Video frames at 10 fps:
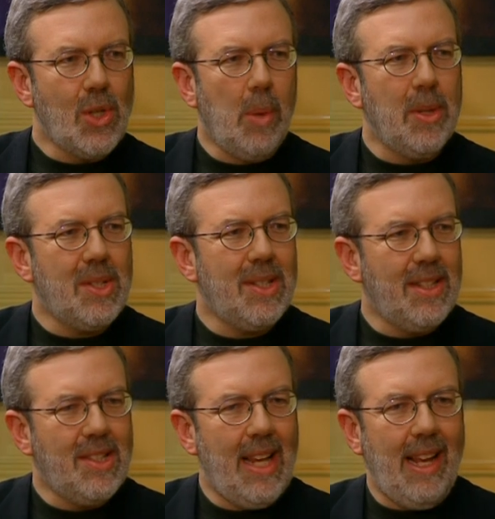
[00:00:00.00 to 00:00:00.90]

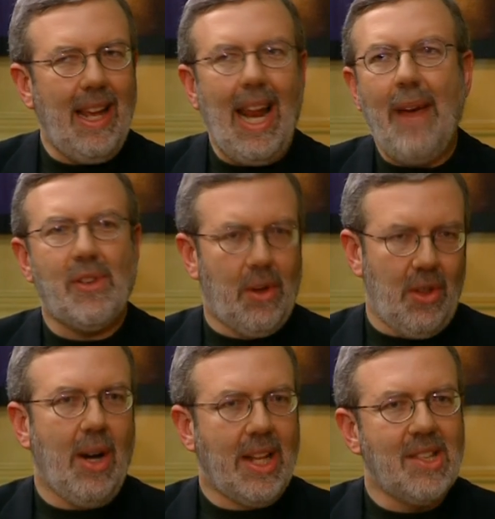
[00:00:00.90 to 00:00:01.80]
almost an
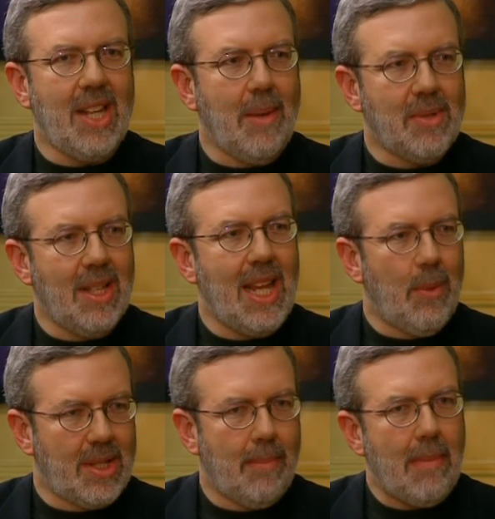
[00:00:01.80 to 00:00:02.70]
afterthought, it seems, that he
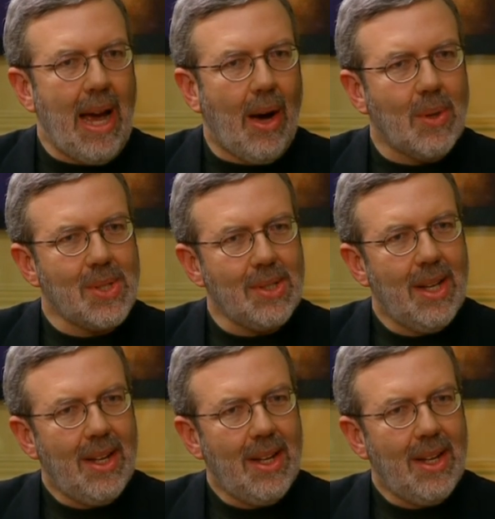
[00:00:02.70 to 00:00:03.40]
was a mouse.